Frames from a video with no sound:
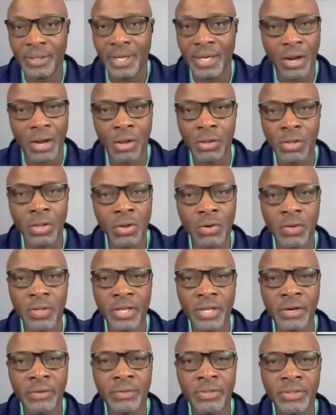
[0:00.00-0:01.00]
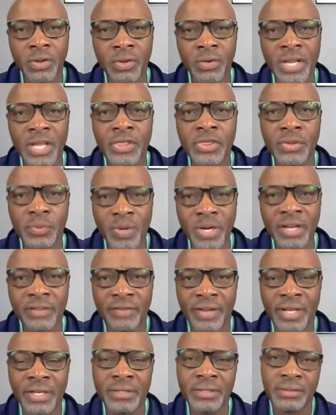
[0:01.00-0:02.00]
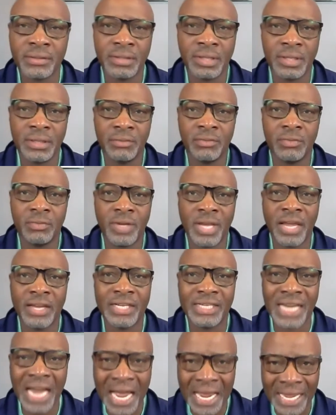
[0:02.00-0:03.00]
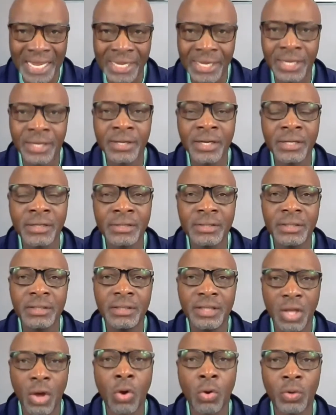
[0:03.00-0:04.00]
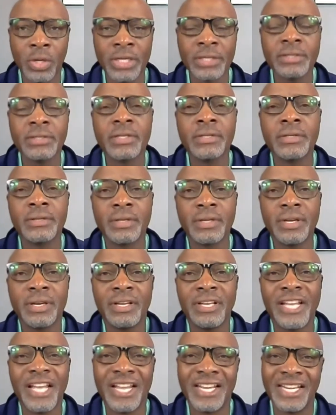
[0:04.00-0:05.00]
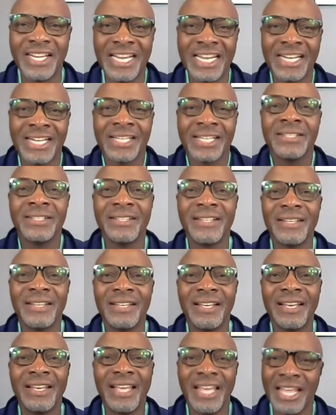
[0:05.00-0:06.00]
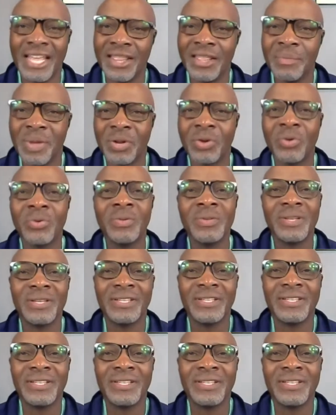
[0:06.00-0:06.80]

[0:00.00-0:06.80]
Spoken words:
And although there was only three of us, we had Diane, the oldest, Anita in the middle,